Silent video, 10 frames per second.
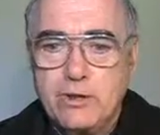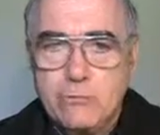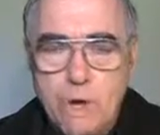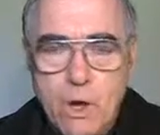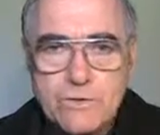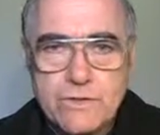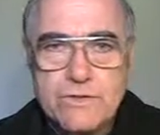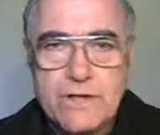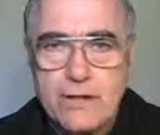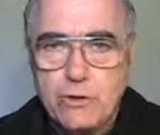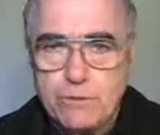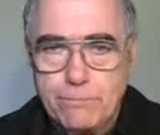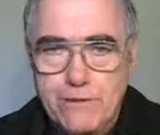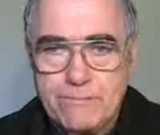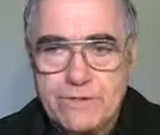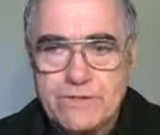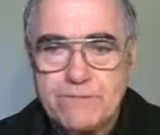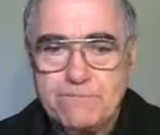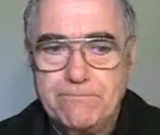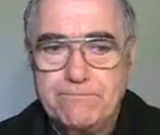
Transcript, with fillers: to Moses and to the prophets.